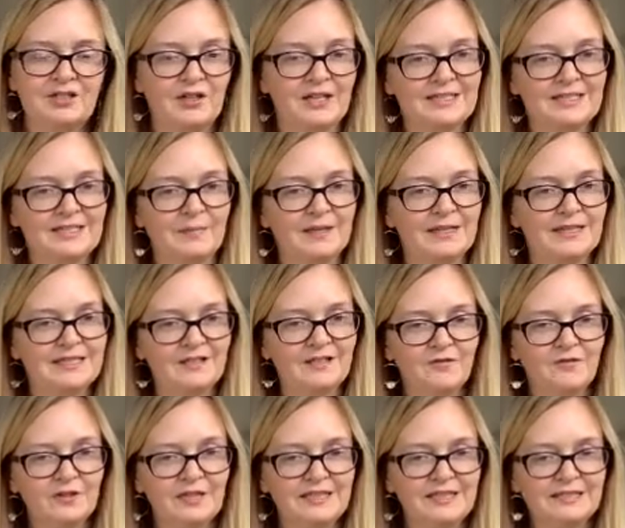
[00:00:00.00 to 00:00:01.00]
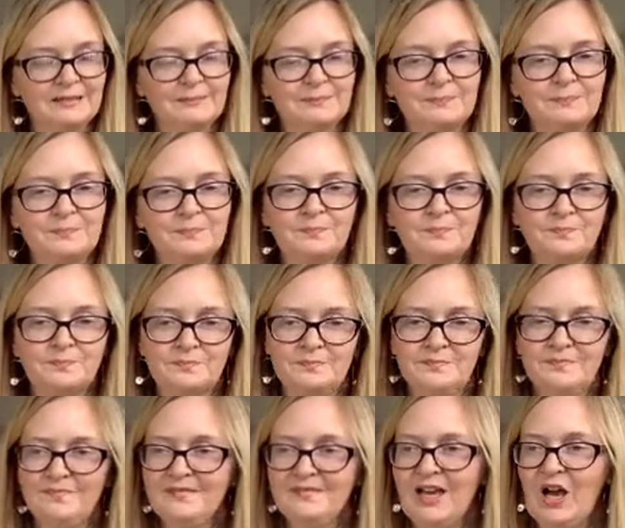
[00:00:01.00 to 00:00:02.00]
to try something different.
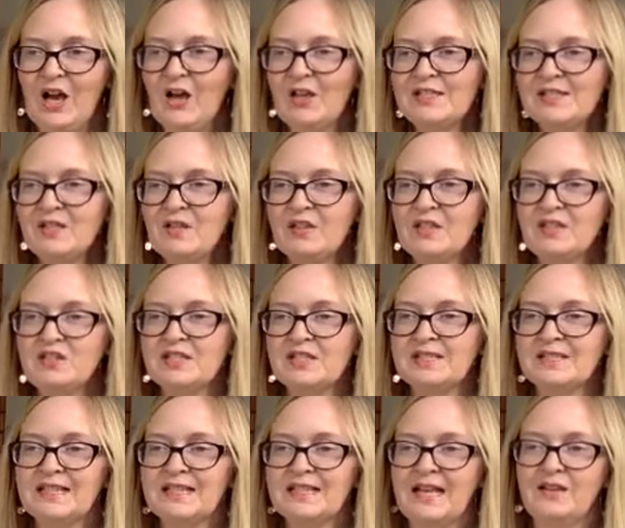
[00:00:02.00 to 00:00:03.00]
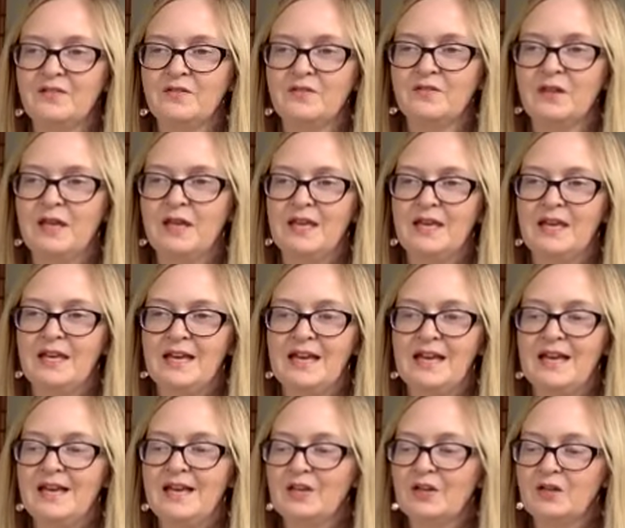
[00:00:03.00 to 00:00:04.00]
Also, that just kind of
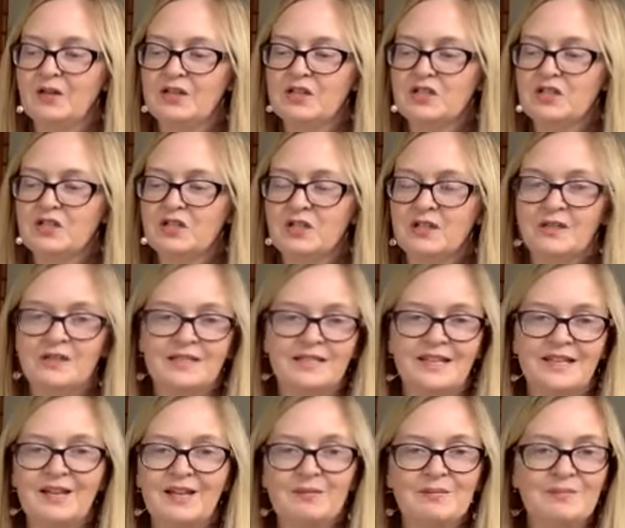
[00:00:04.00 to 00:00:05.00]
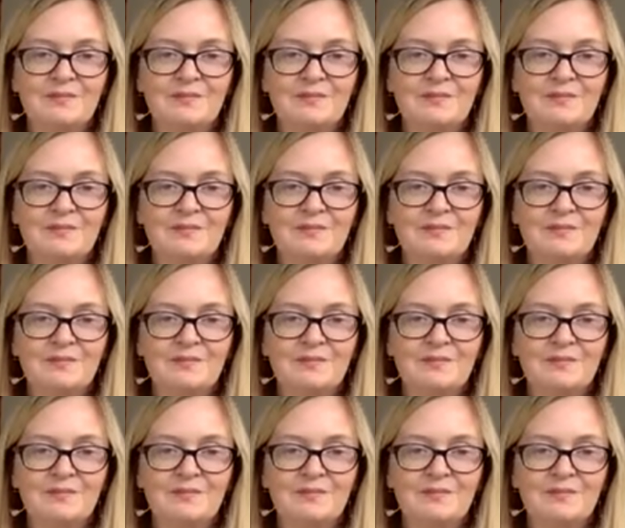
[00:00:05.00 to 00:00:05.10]
encourages you to